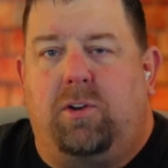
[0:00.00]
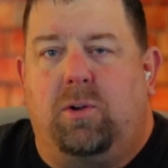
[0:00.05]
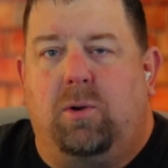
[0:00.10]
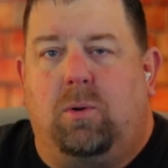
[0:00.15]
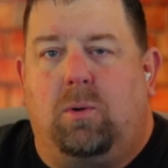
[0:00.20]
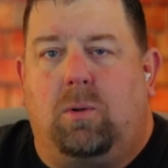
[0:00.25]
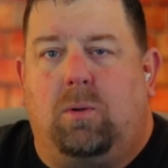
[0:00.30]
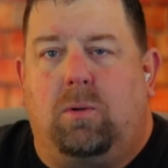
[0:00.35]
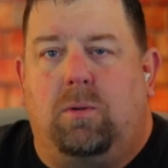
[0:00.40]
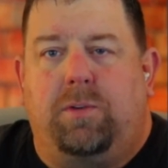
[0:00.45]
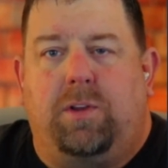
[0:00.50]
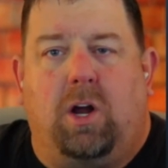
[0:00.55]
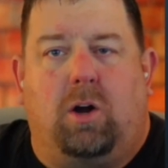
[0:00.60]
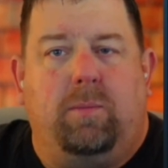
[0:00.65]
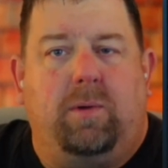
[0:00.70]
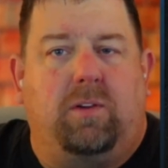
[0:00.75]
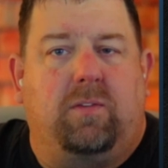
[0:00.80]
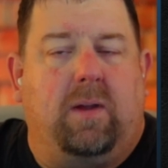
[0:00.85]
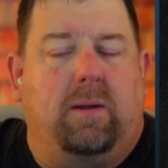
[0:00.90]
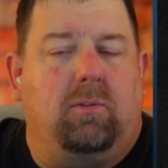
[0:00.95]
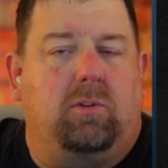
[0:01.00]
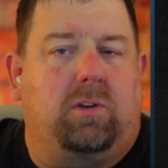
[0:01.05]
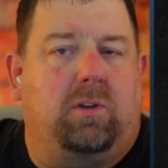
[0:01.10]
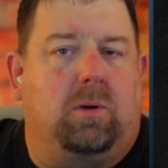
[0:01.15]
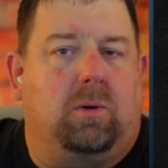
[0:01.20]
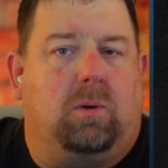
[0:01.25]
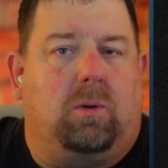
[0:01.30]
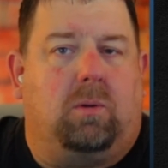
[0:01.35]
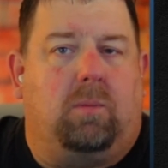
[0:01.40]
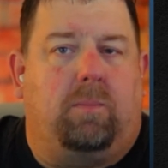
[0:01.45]
tool, Toby's favorite
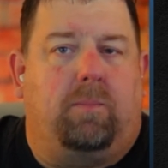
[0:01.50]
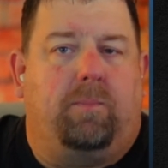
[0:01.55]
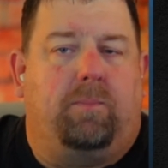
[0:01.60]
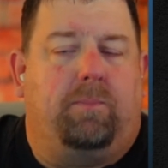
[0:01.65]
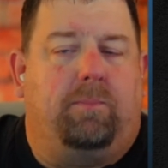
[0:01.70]
tool.